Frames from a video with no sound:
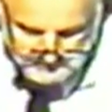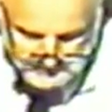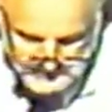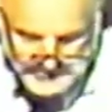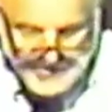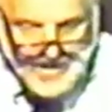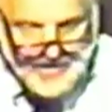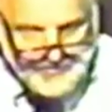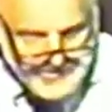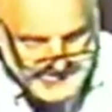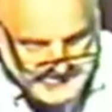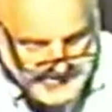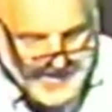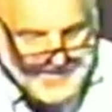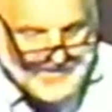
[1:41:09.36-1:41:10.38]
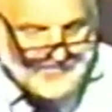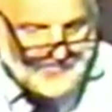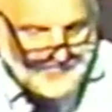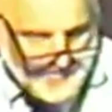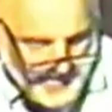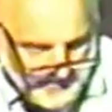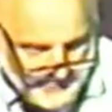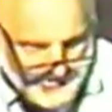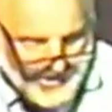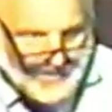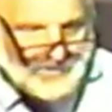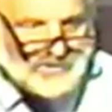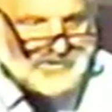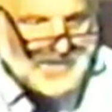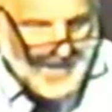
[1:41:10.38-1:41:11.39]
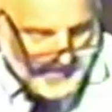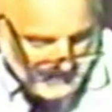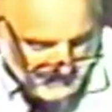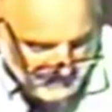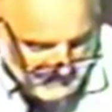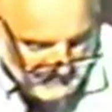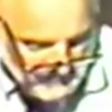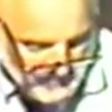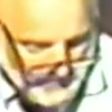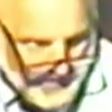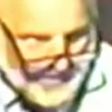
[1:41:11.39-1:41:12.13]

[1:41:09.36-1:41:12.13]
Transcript: that I recited from the Evangelical Catechism on my